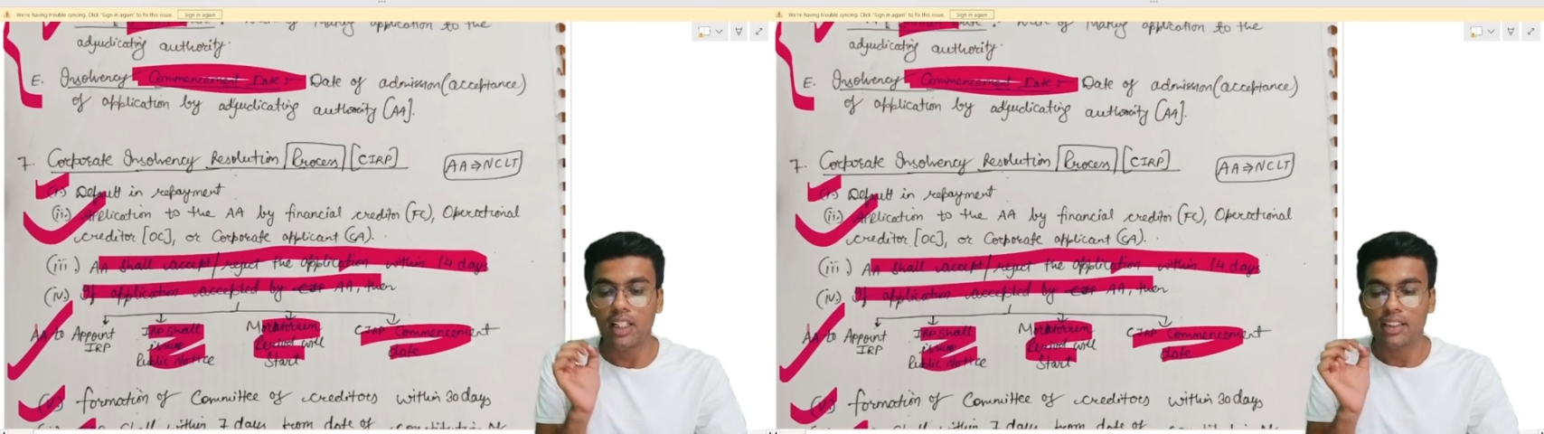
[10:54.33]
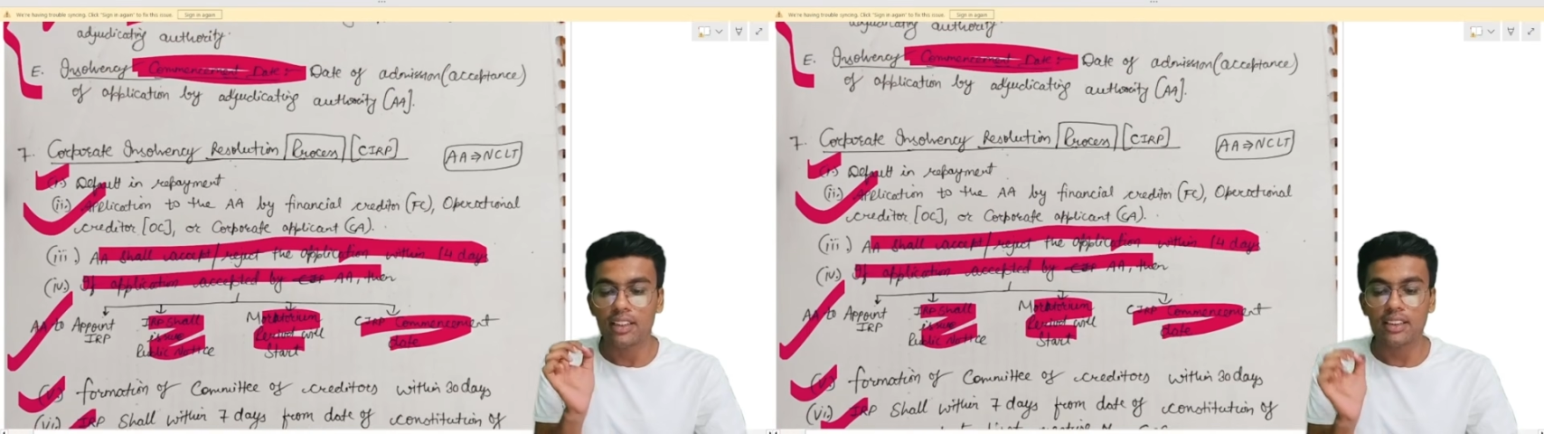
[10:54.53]

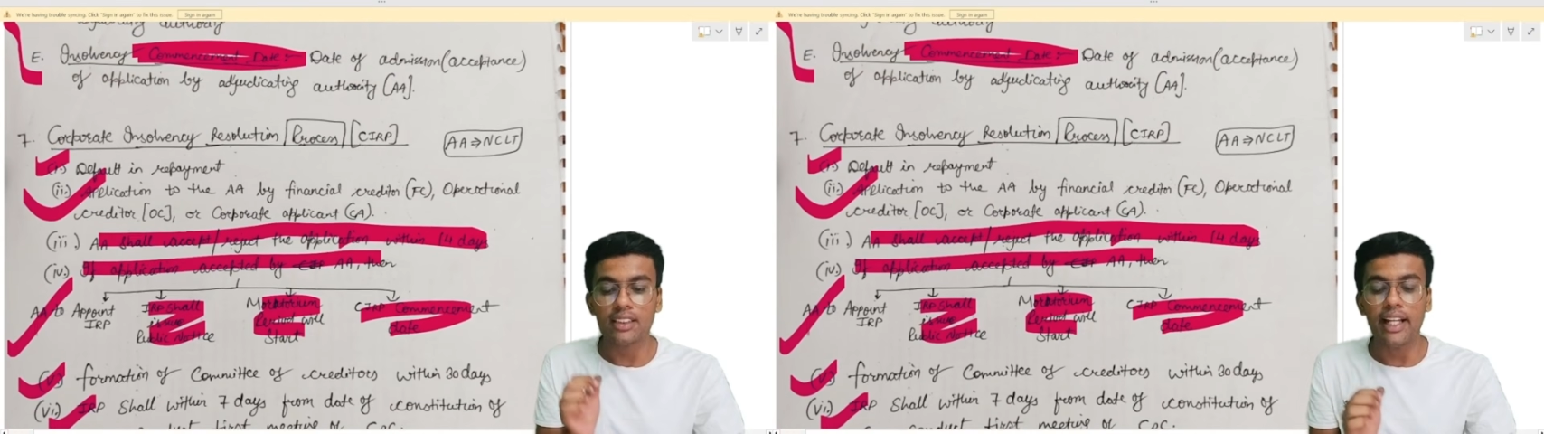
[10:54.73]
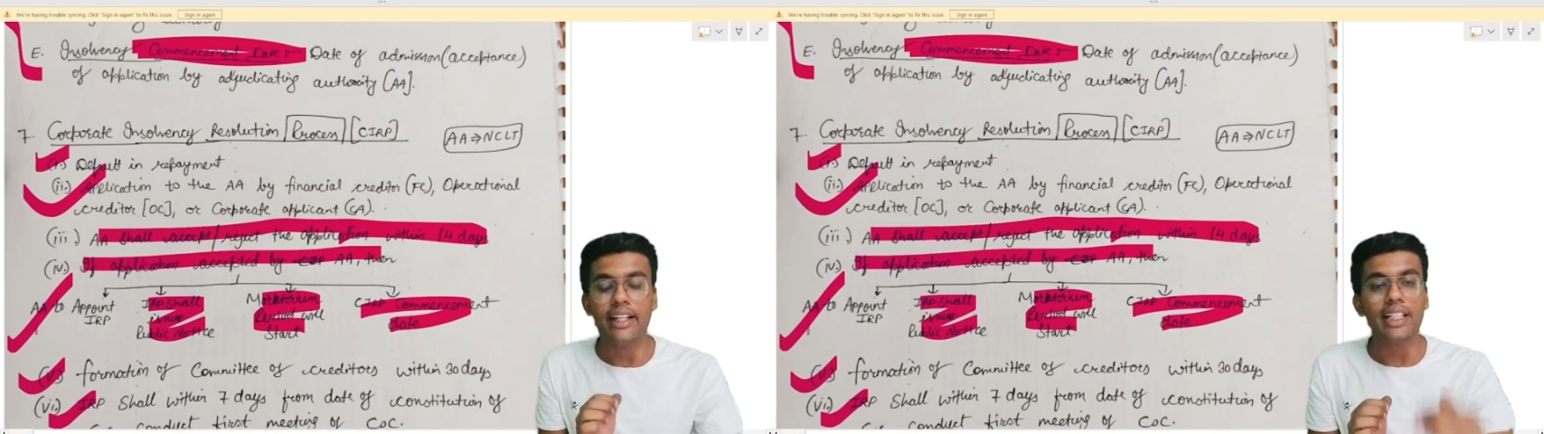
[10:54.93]
this is
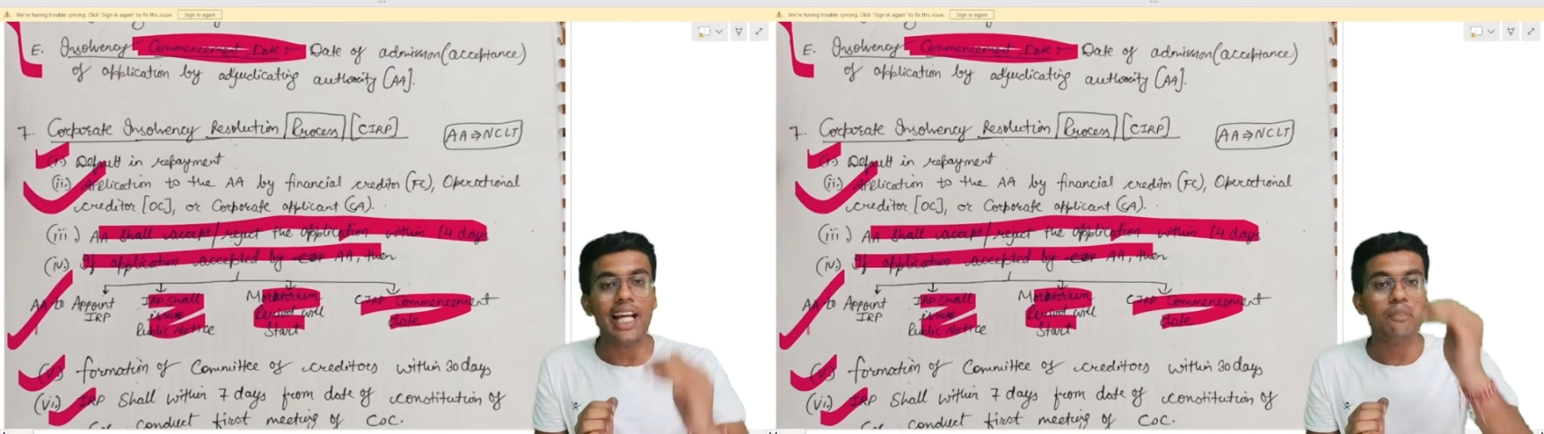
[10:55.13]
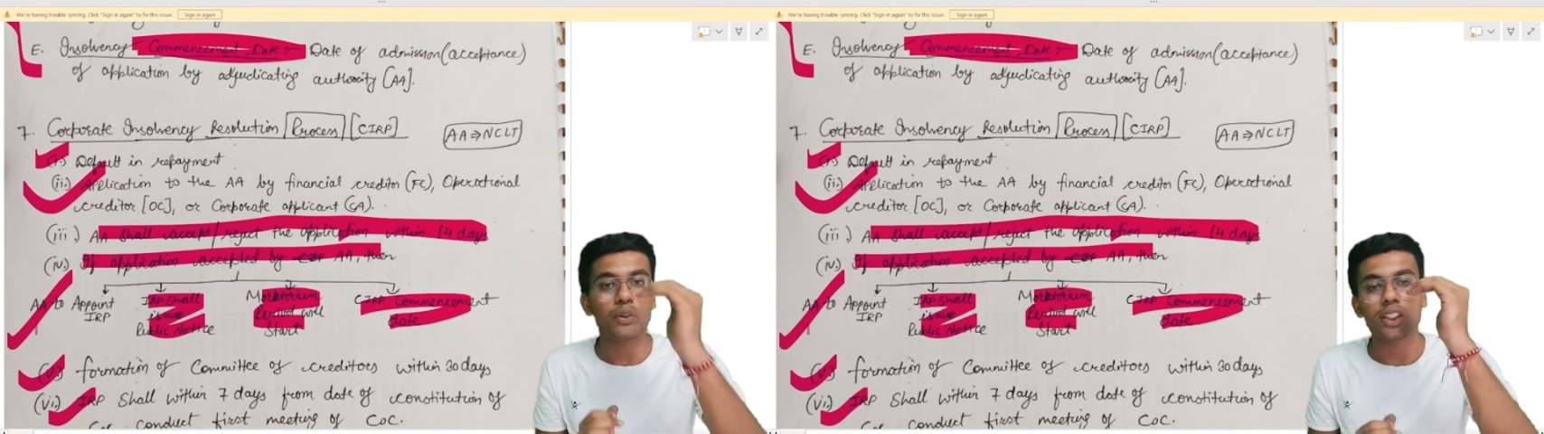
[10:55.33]
the
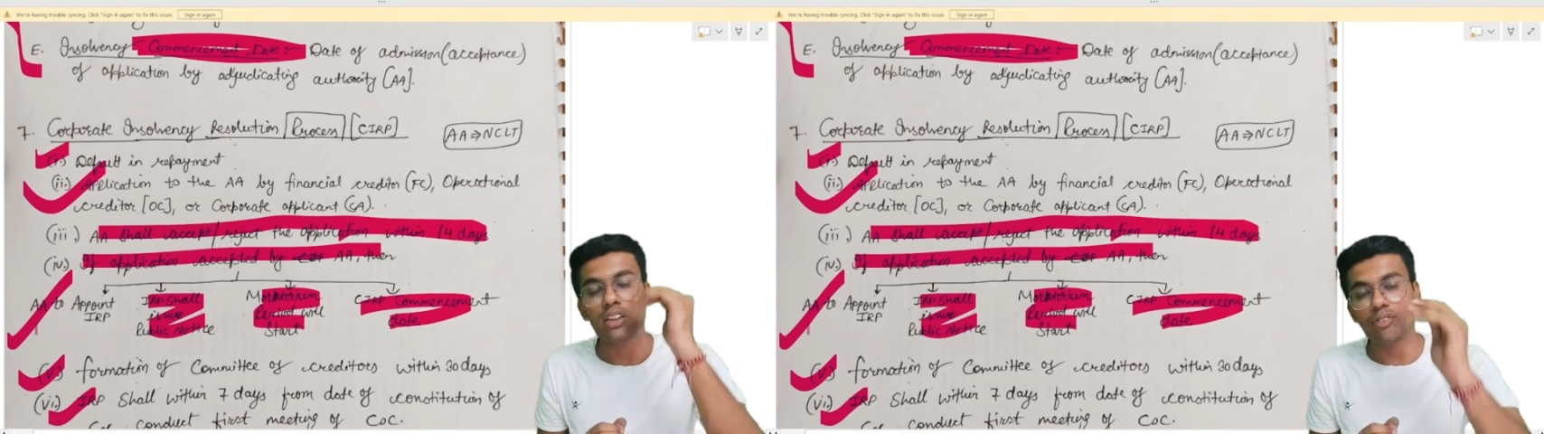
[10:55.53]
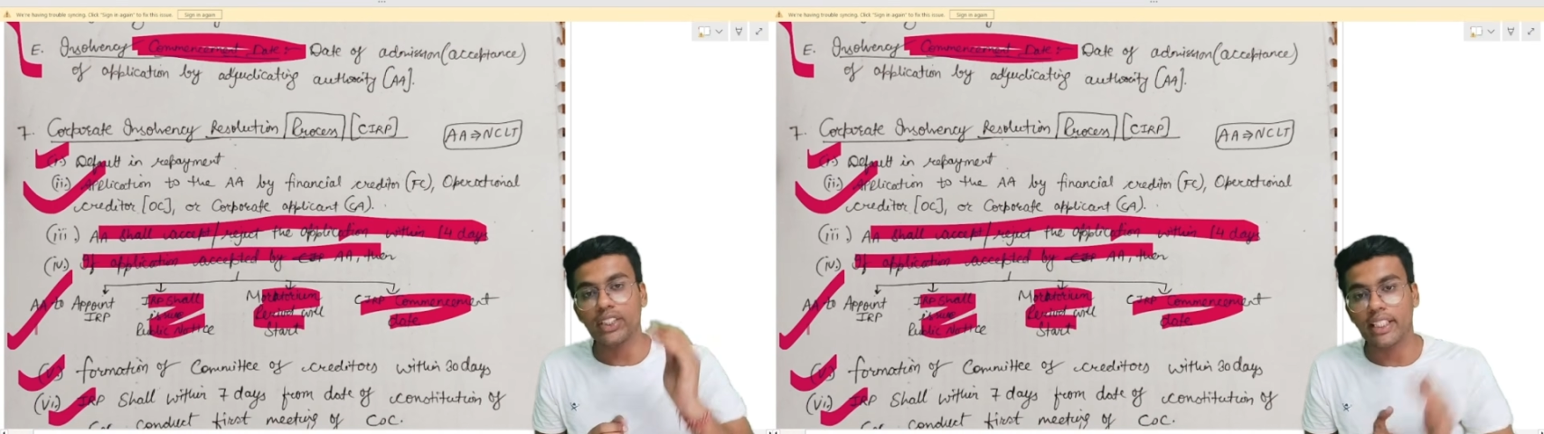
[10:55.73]
entire process
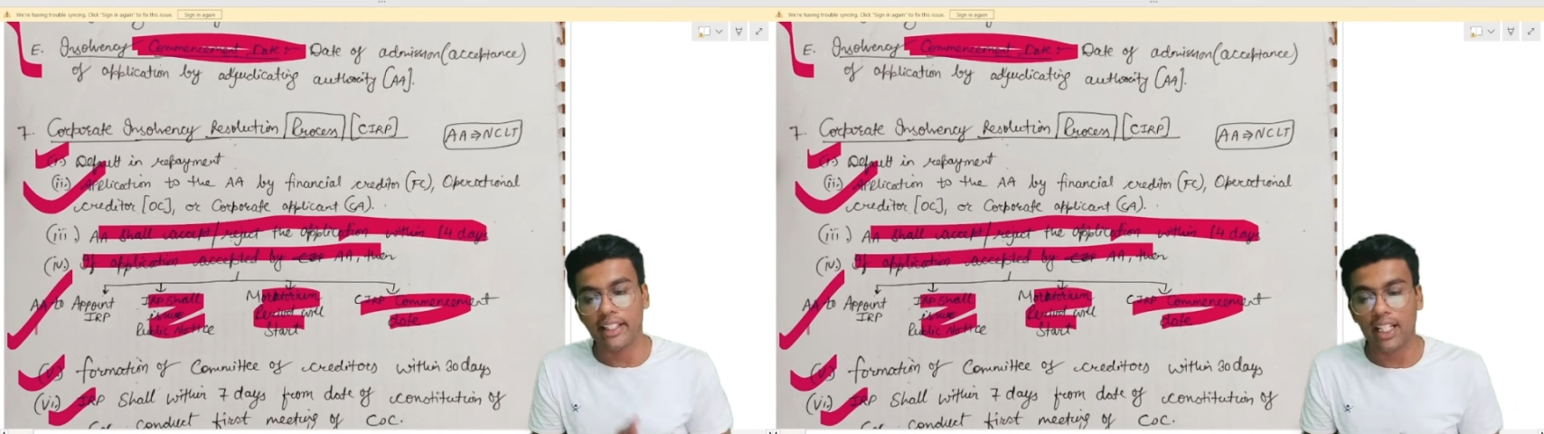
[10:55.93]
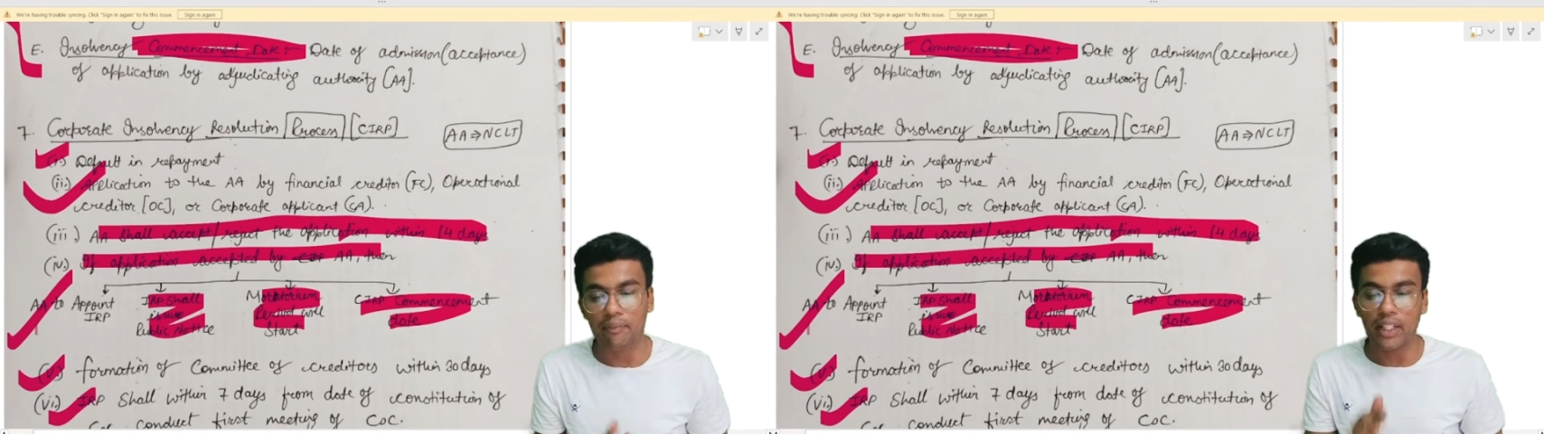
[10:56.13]
of CIRP.